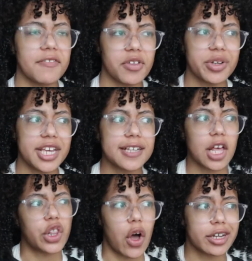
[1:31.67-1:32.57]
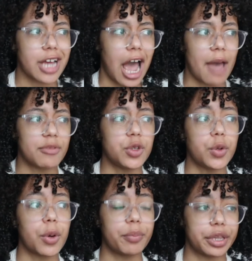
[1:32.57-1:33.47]
though it takes a long time to
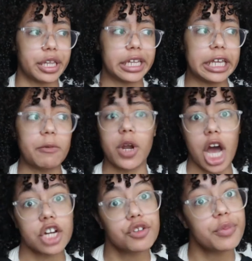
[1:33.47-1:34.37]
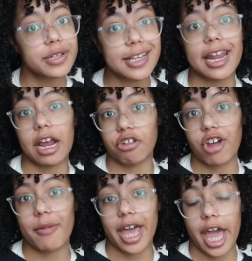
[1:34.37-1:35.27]
completely 100% air
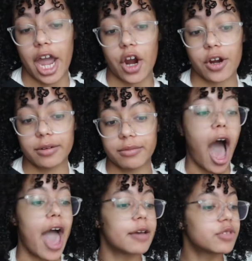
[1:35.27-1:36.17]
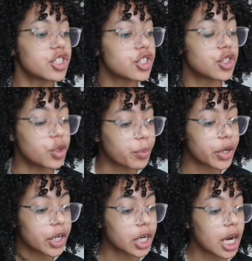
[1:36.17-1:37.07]
dry my hair, I am just
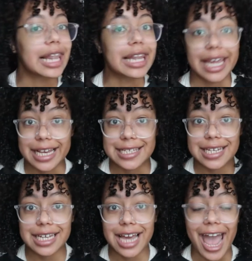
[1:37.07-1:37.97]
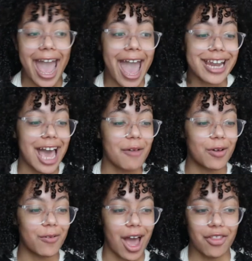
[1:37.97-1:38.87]
super lazy and I
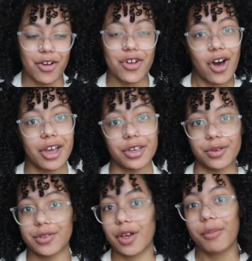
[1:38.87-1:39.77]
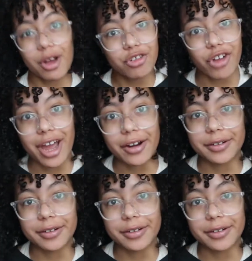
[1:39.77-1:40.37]
would rather not use a blow dryer.